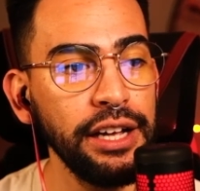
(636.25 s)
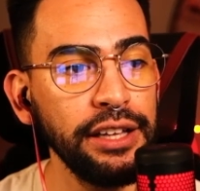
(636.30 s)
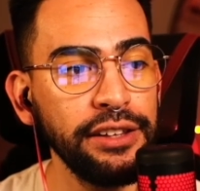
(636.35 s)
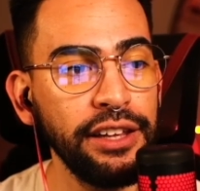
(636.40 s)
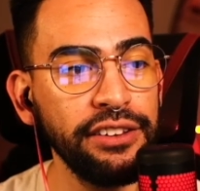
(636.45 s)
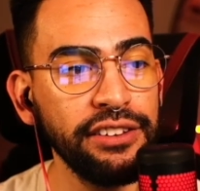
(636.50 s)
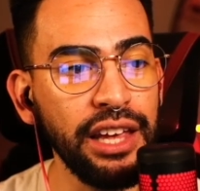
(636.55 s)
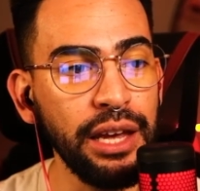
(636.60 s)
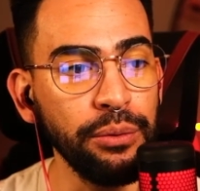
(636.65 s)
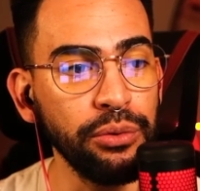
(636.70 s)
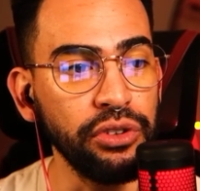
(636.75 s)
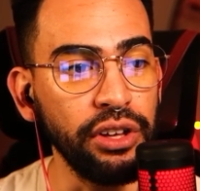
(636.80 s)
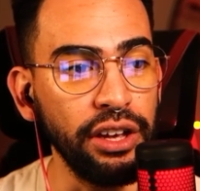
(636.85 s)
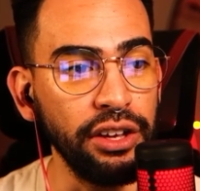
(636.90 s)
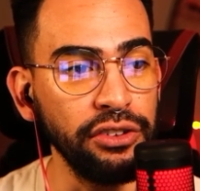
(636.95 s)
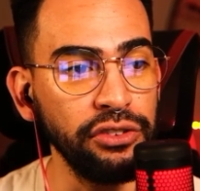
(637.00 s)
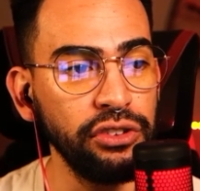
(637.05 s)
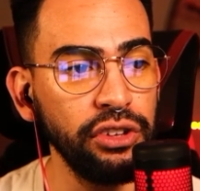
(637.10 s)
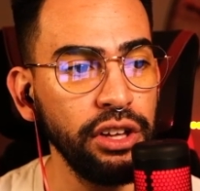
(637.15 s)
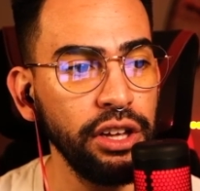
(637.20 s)
This game
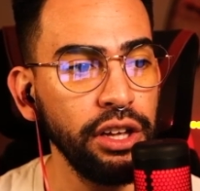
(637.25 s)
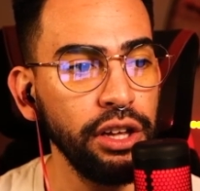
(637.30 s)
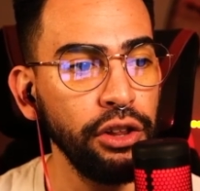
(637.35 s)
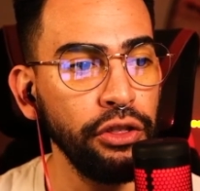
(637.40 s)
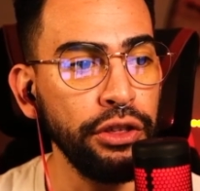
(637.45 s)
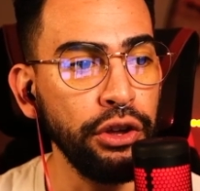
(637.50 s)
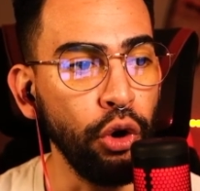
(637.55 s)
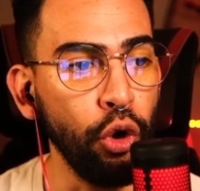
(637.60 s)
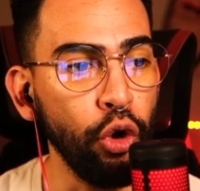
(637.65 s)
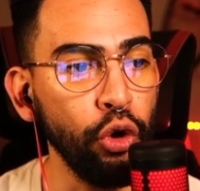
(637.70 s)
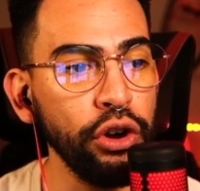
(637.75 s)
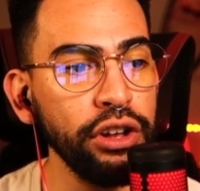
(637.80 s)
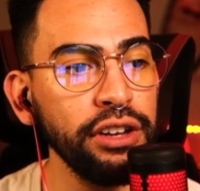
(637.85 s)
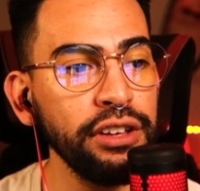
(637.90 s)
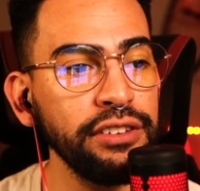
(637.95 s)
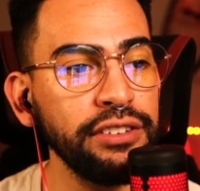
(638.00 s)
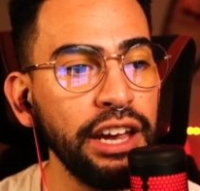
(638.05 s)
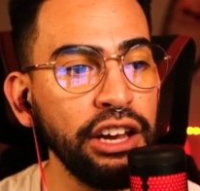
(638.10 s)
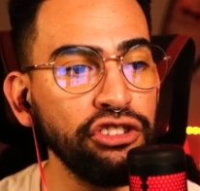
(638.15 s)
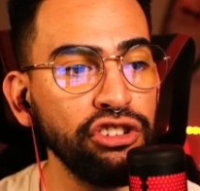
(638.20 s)
says the
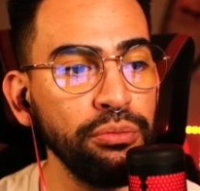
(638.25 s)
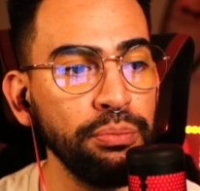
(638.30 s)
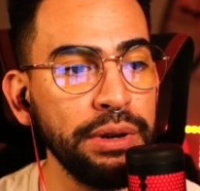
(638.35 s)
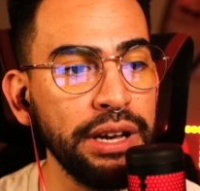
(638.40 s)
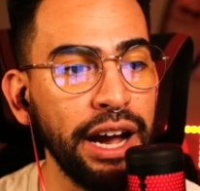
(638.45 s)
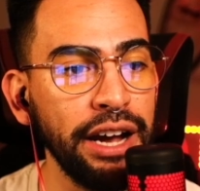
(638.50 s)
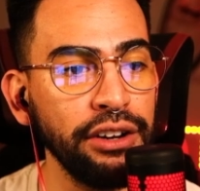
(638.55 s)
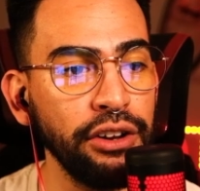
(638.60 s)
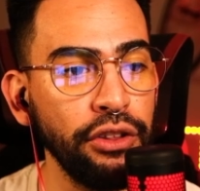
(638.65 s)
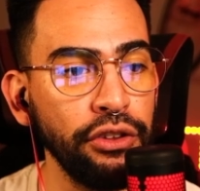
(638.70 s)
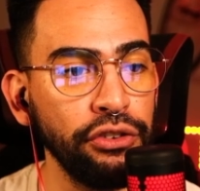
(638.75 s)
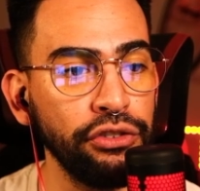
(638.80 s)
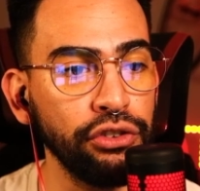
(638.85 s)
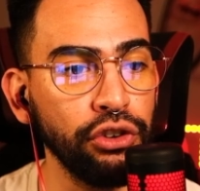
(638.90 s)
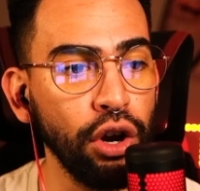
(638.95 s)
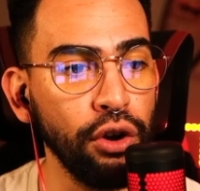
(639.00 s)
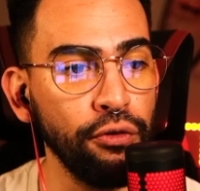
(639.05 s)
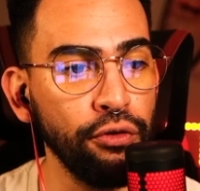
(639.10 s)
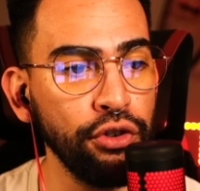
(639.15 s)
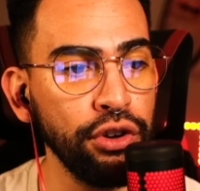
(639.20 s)
organization behind the
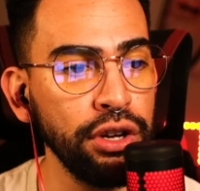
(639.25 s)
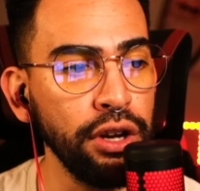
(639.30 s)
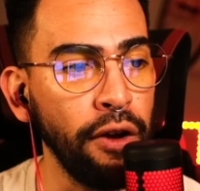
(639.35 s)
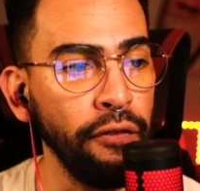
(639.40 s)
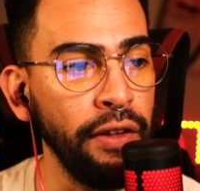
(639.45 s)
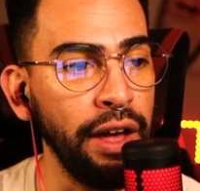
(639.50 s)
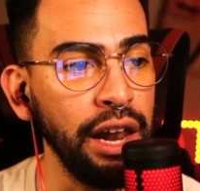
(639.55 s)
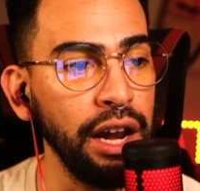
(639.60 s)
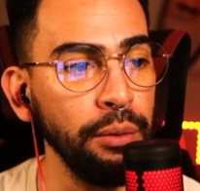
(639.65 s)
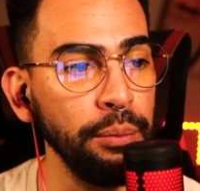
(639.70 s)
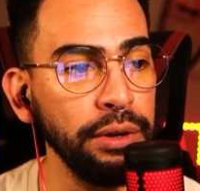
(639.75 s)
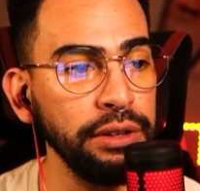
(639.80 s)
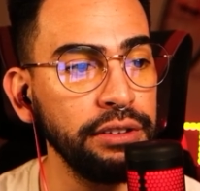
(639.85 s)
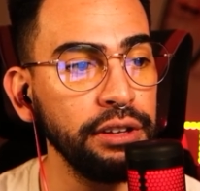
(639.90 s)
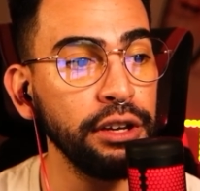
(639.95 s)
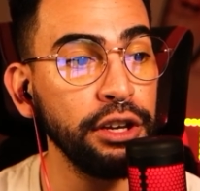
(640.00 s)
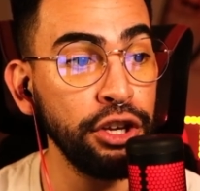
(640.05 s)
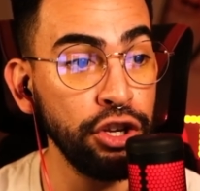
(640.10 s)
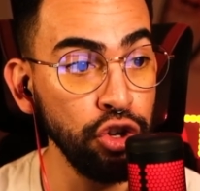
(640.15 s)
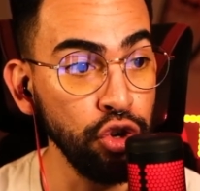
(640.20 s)
discovery of the element
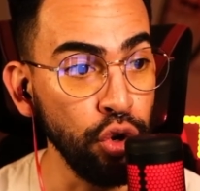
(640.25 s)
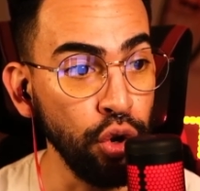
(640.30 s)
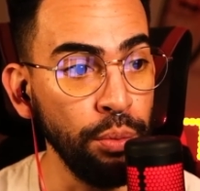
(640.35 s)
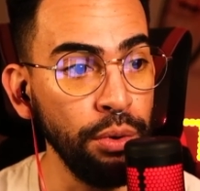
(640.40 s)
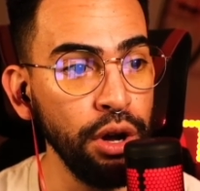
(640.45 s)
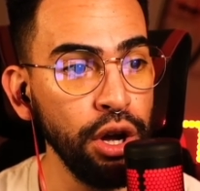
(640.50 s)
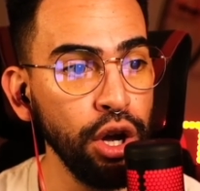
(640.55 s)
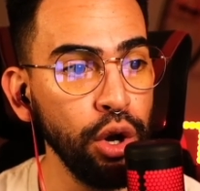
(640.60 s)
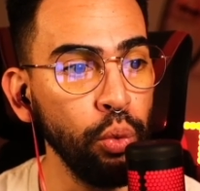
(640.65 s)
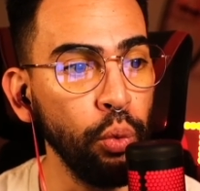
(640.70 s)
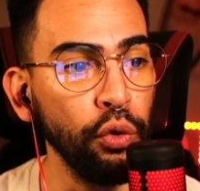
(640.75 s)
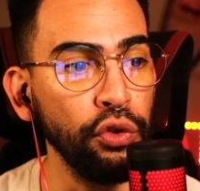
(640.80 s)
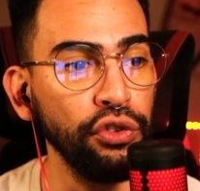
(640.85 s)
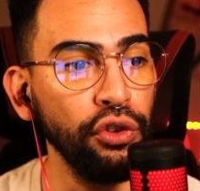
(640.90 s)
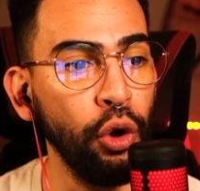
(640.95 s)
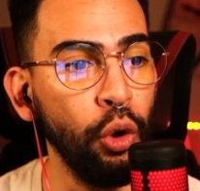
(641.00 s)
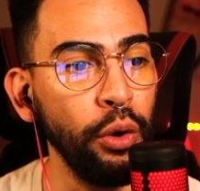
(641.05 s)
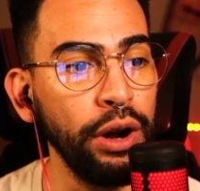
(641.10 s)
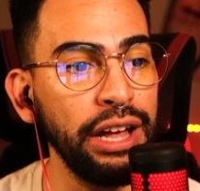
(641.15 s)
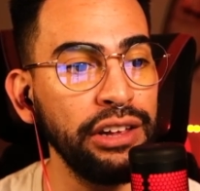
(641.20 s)
cube was
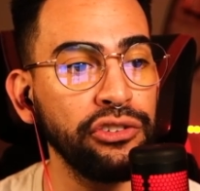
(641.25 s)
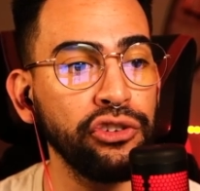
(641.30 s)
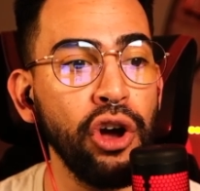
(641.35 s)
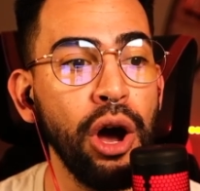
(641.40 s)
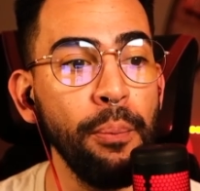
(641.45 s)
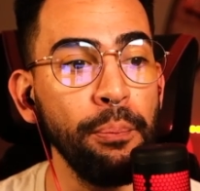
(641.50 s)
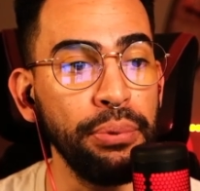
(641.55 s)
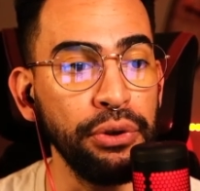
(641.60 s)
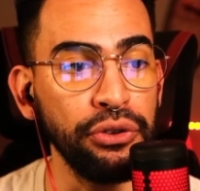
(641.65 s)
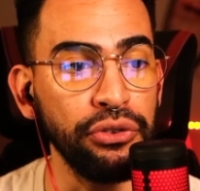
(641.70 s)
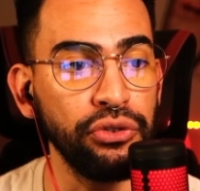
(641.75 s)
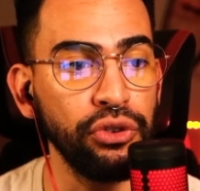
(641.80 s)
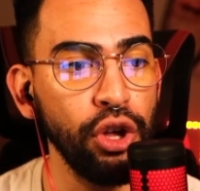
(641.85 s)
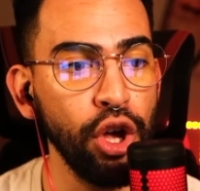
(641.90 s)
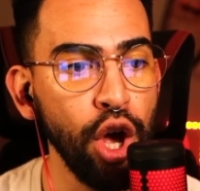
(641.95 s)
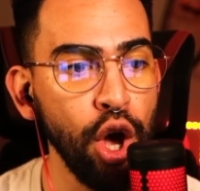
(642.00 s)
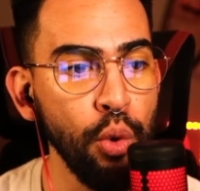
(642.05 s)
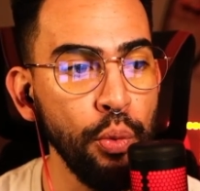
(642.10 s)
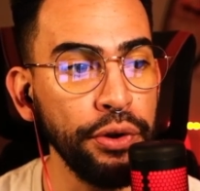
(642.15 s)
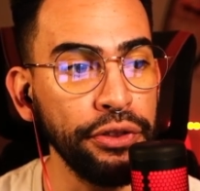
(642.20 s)
known as COMPASS.
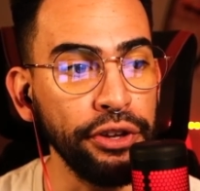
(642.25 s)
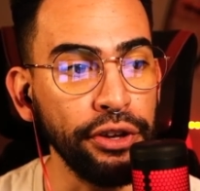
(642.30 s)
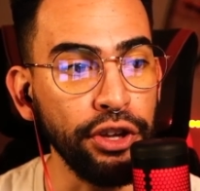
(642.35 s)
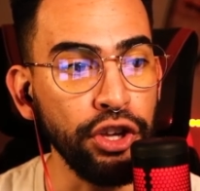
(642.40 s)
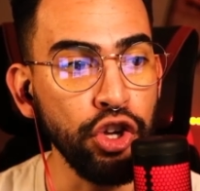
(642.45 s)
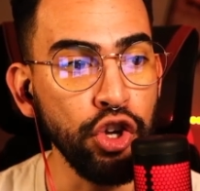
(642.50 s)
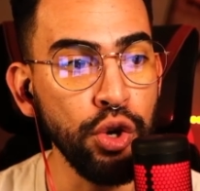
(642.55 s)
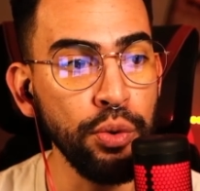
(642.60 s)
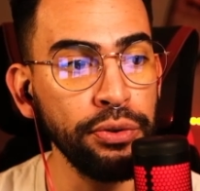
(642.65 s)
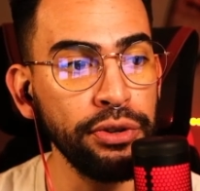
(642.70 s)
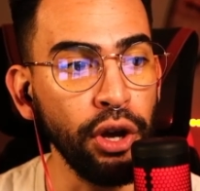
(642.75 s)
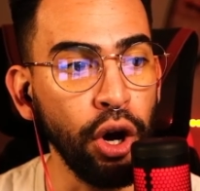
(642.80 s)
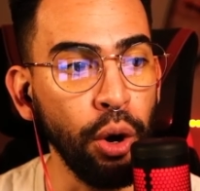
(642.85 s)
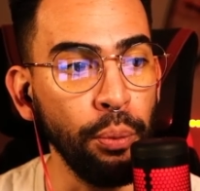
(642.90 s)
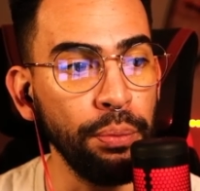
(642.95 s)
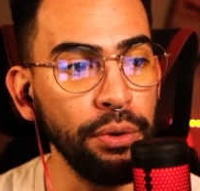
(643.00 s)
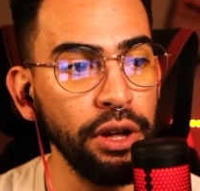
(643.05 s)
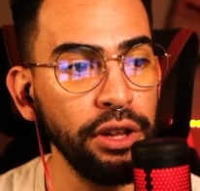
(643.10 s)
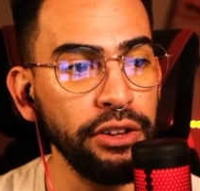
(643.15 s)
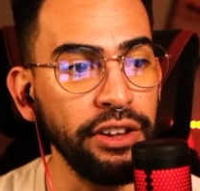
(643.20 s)
With the cube's
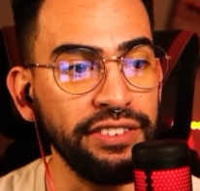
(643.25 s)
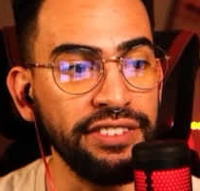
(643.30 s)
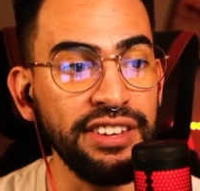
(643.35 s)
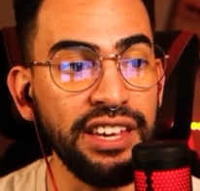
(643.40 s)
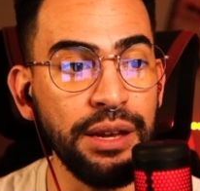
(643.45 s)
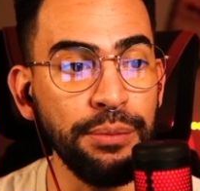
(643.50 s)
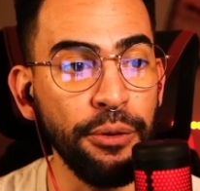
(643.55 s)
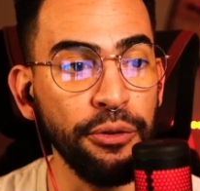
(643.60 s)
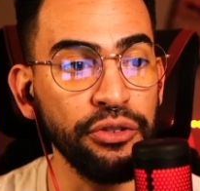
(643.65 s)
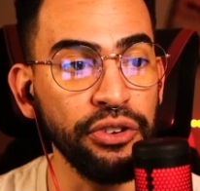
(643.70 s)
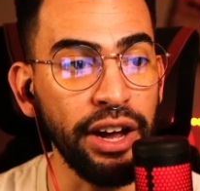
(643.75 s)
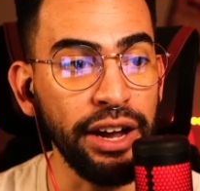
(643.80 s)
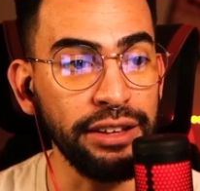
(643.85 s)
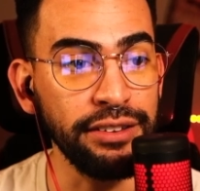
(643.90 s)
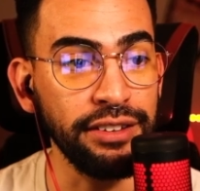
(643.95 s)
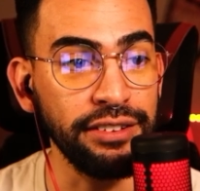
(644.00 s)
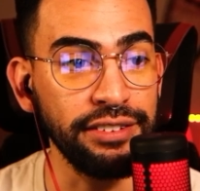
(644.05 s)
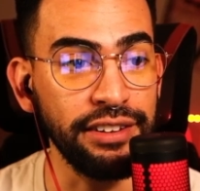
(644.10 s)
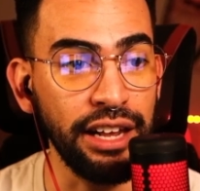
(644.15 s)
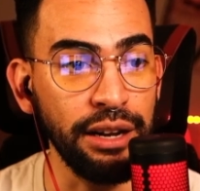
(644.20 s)
help, the team of
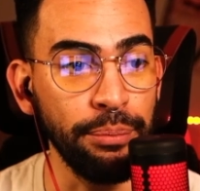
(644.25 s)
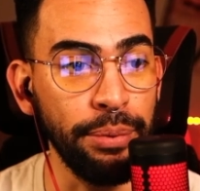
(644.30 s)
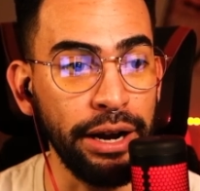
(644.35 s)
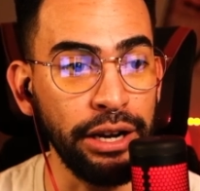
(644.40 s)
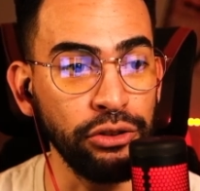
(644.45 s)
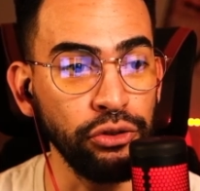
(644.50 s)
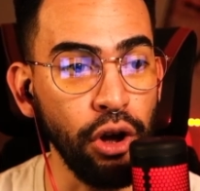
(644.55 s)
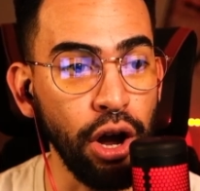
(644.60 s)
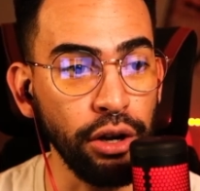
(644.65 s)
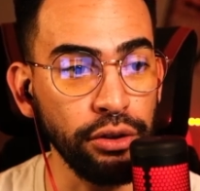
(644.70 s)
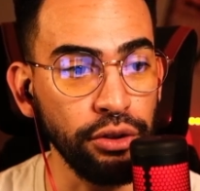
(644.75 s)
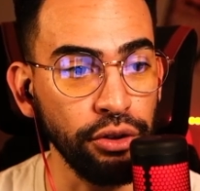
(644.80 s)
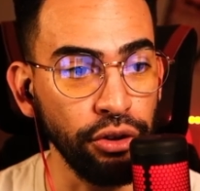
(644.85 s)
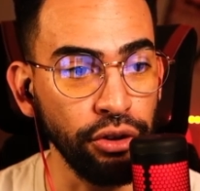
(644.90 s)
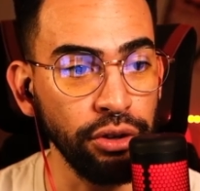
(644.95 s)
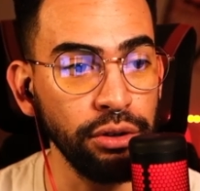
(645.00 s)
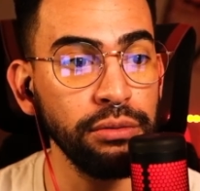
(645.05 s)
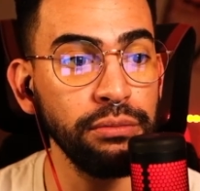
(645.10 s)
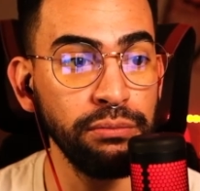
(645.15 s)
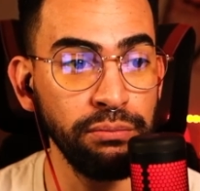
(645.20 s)
scientists led by
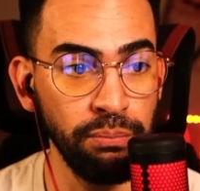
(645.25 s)
Dr.